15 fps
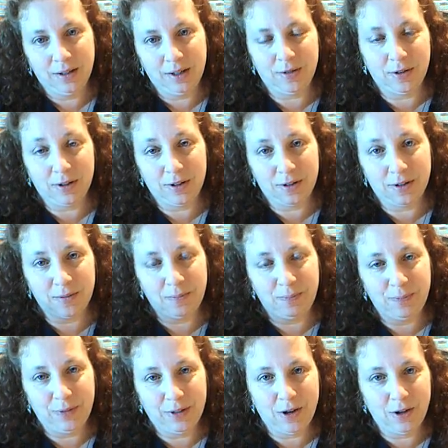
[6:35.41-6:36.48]
They
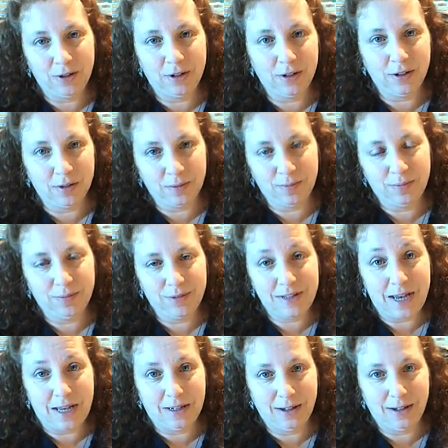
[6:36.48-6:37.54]
call it a
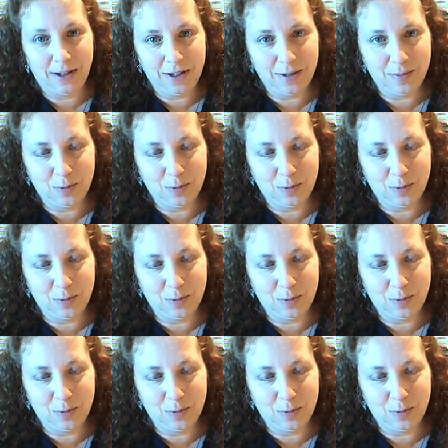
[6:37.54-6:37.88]
sad light,